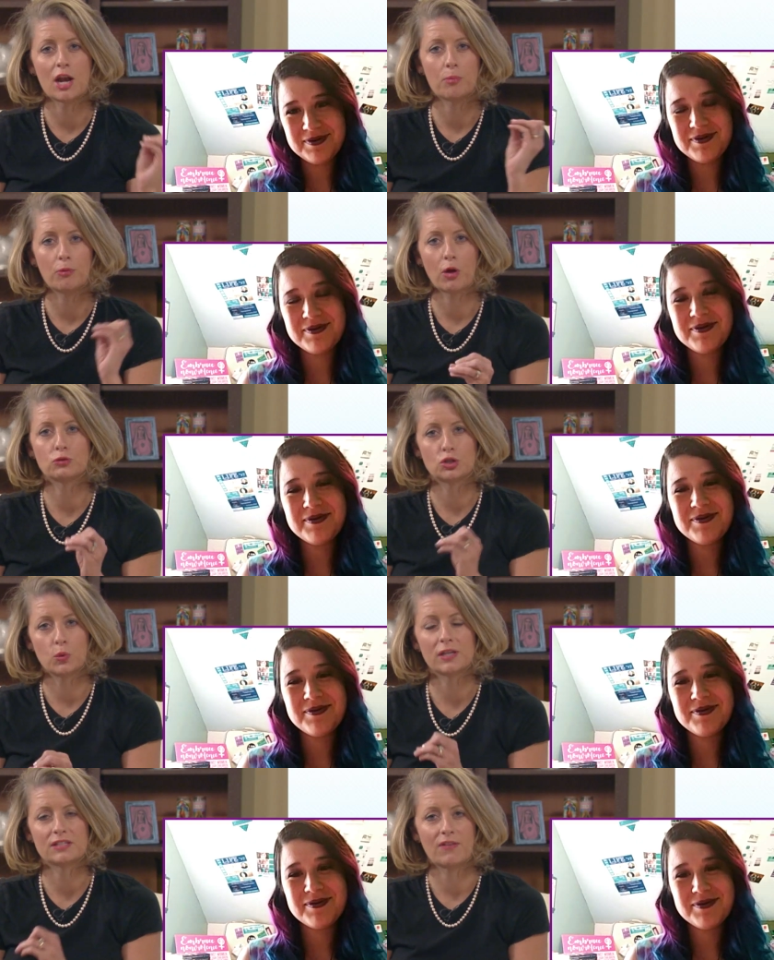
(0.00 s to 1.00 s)
Speaker 1: and a pro
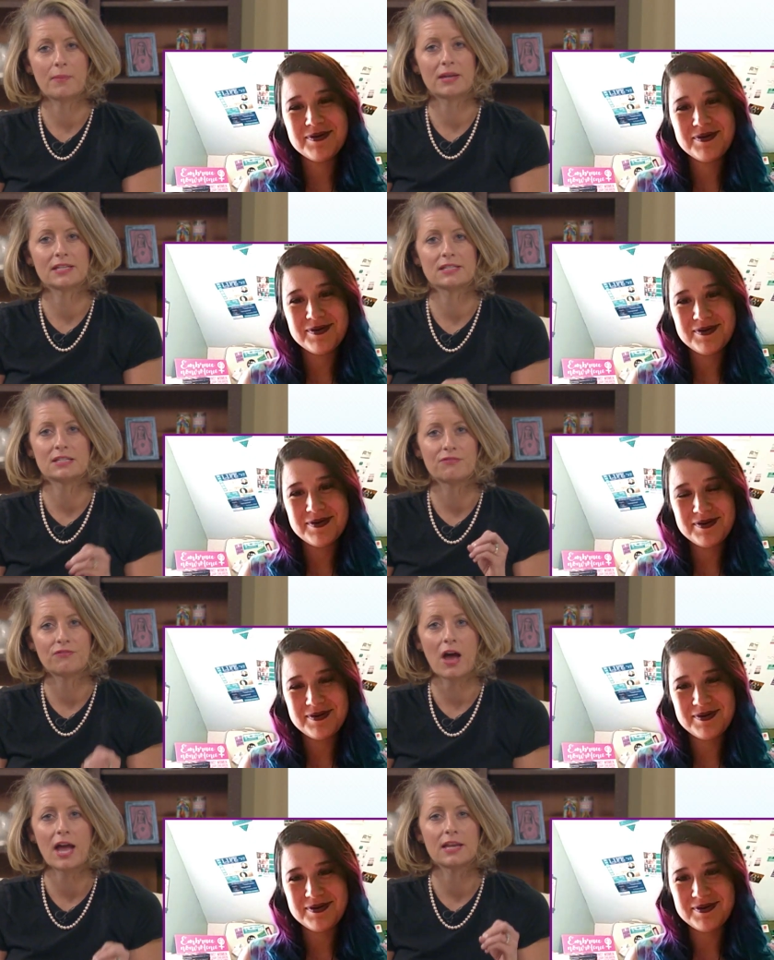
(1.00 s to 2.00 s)
choice feminist to
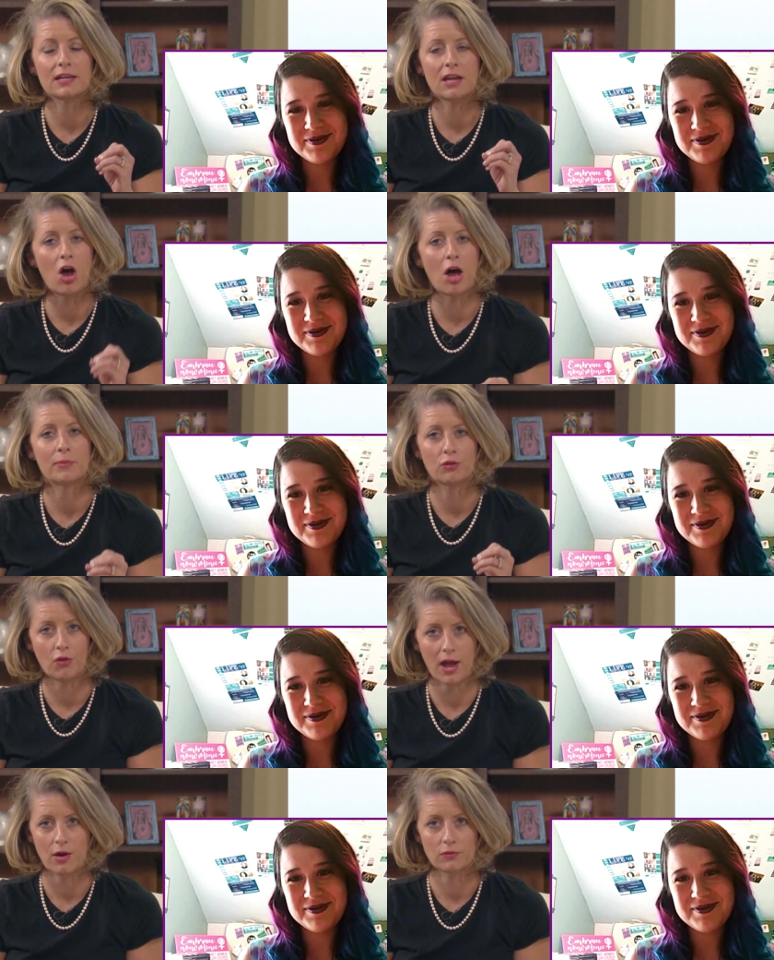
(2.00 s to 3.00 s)
find common
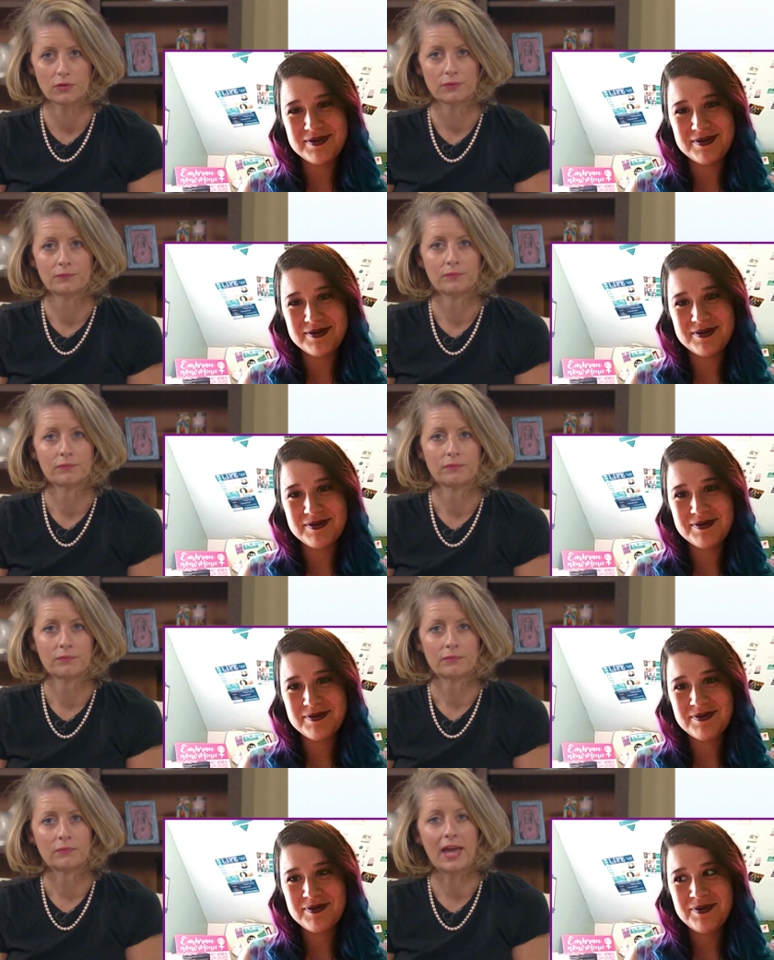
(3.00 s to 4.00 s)
ground?
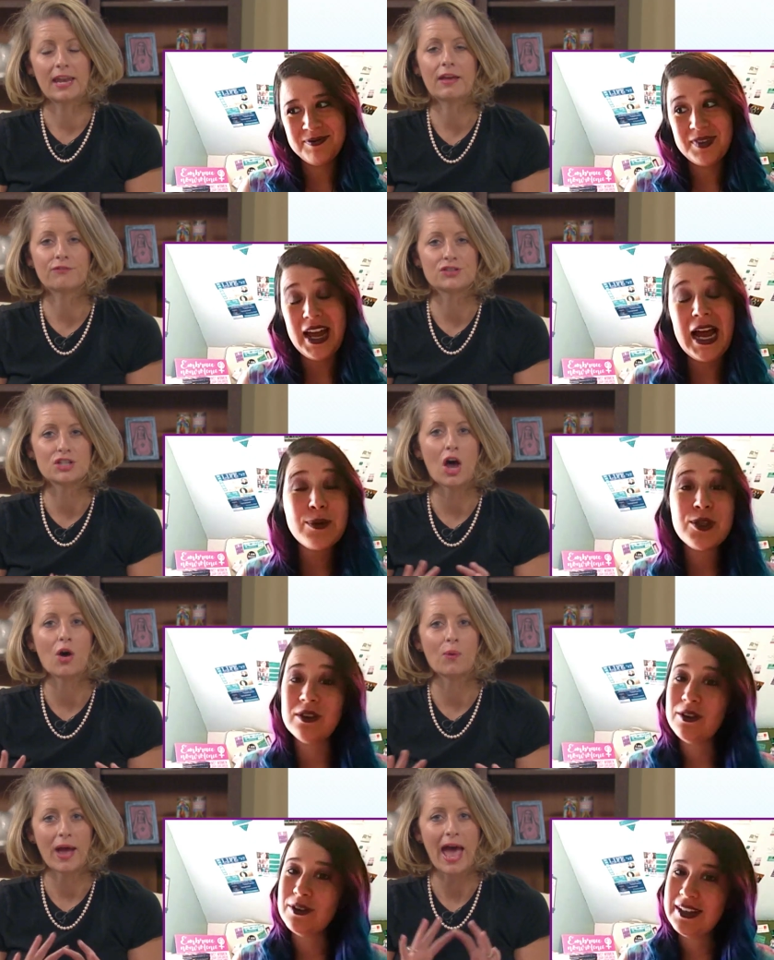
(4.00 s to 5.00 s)
And if Absolutely.
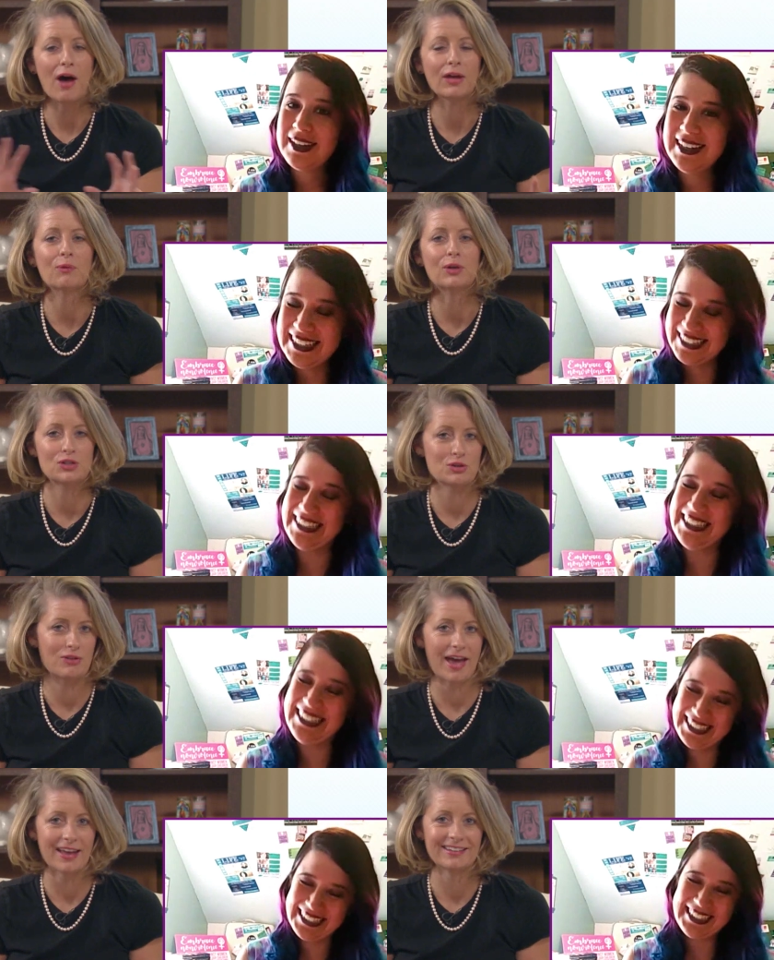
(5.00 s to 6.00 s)
so, how can we do
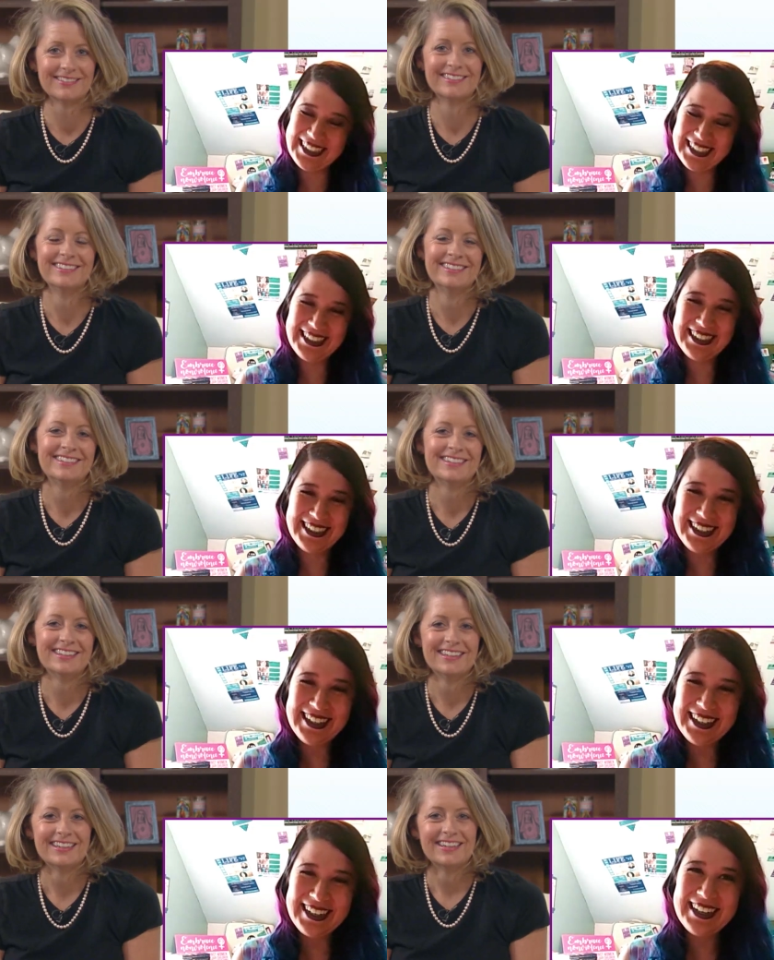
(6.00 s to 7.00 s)
Speaker 2: that?
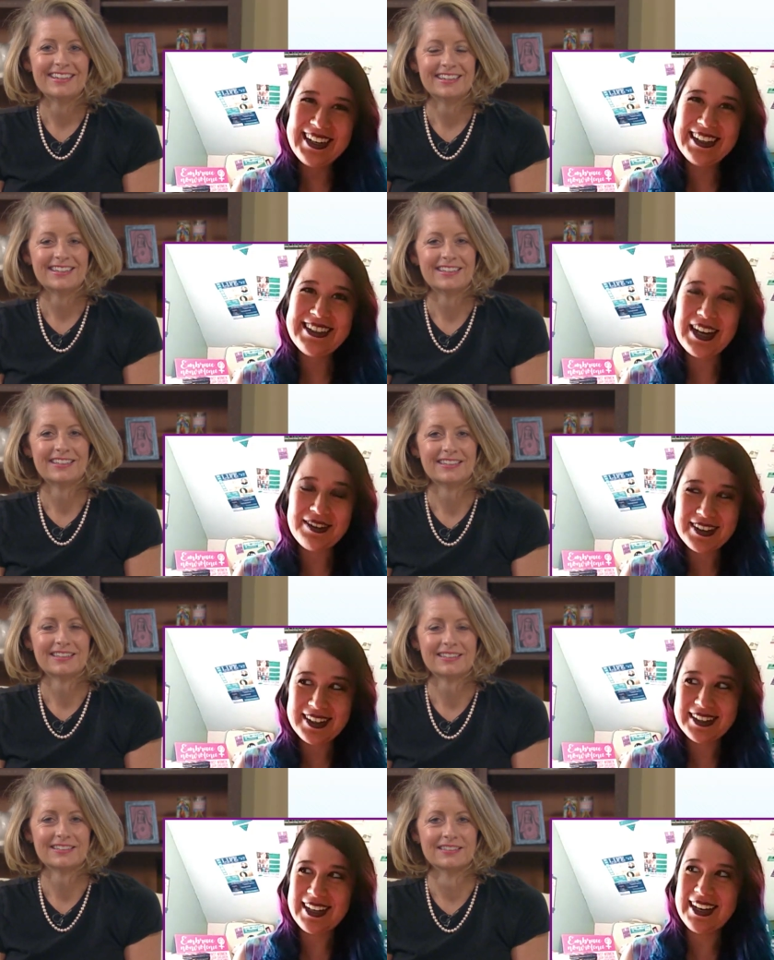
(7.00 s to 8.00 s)

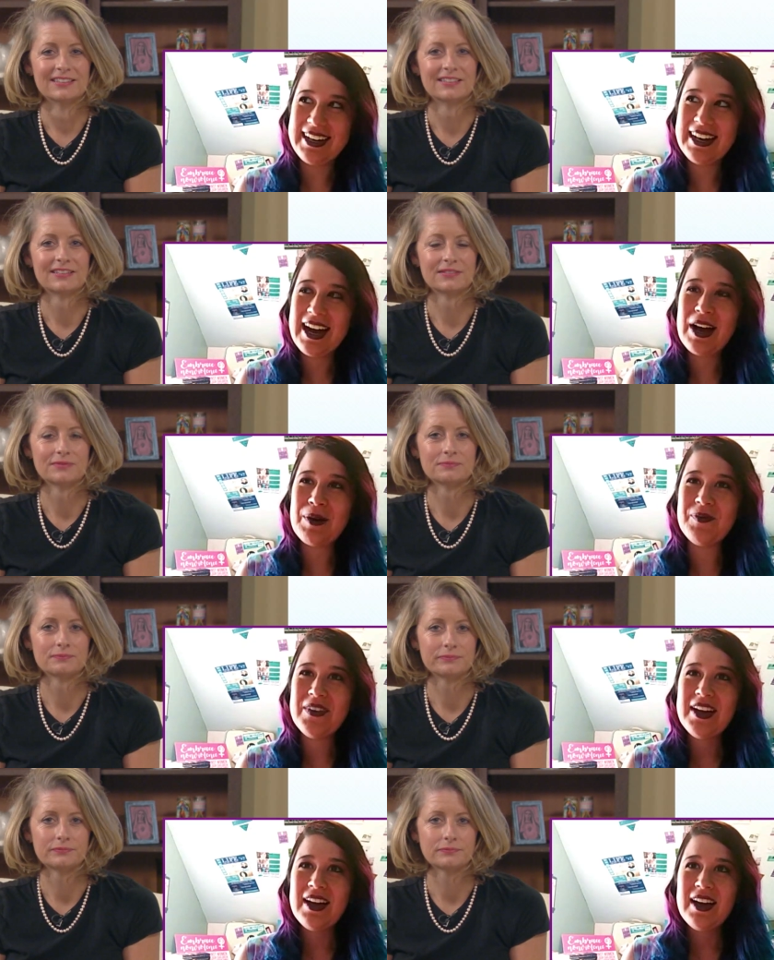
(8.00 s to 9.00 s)
Definitely. Um,
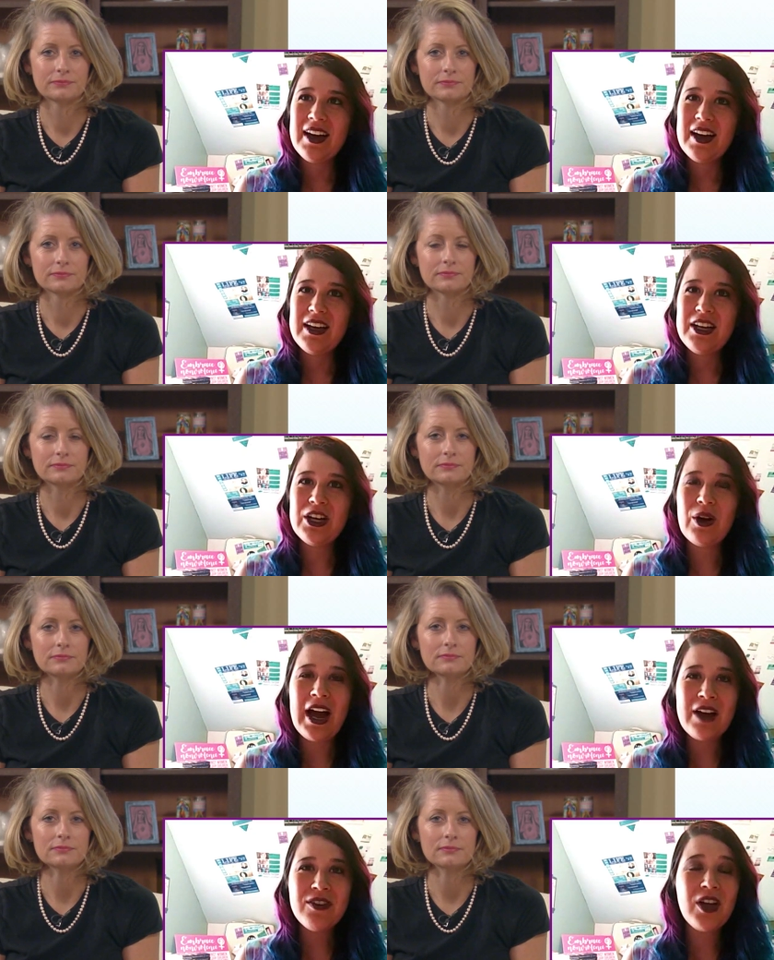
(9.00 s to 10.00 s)
you know,
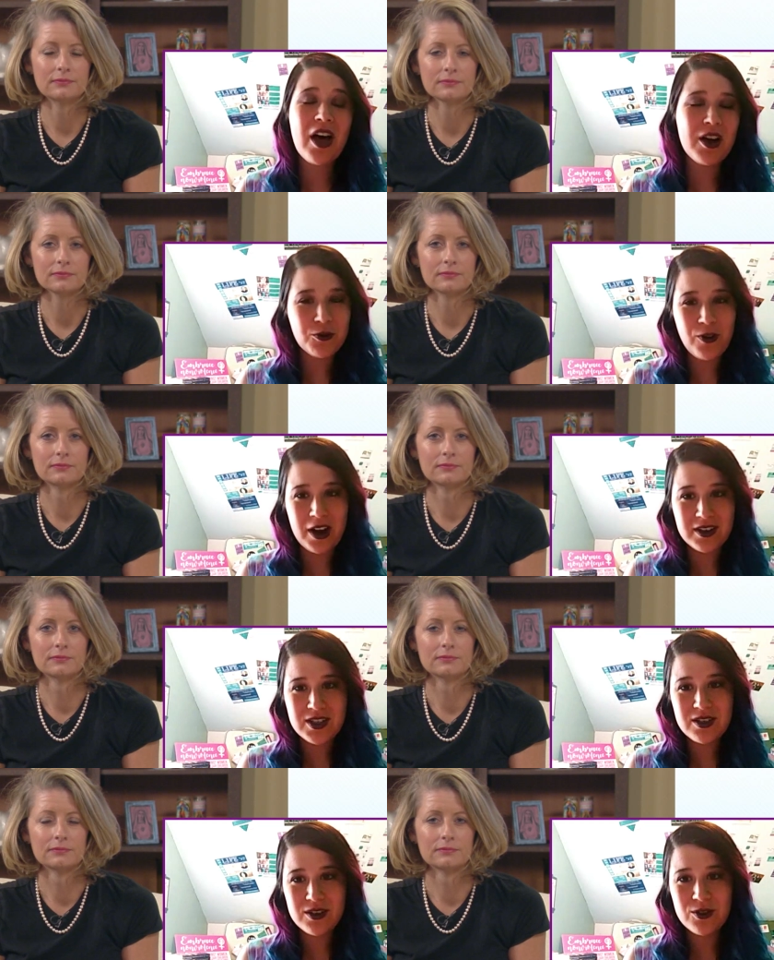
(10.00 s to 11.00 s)
I have a lot of
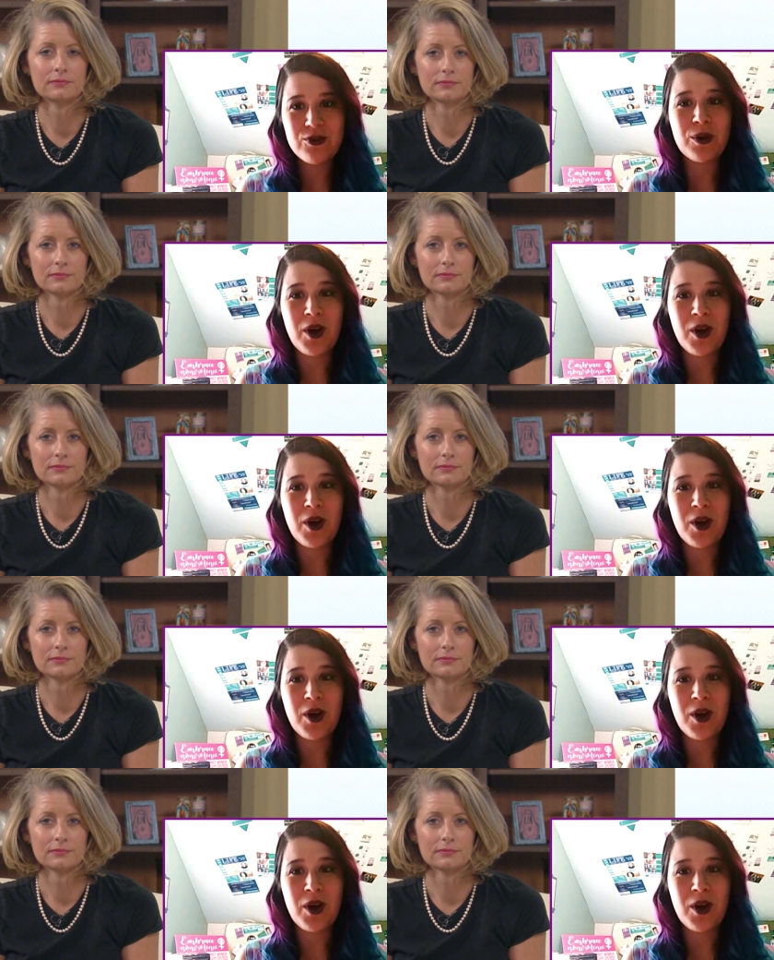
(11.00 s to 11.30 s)
friends from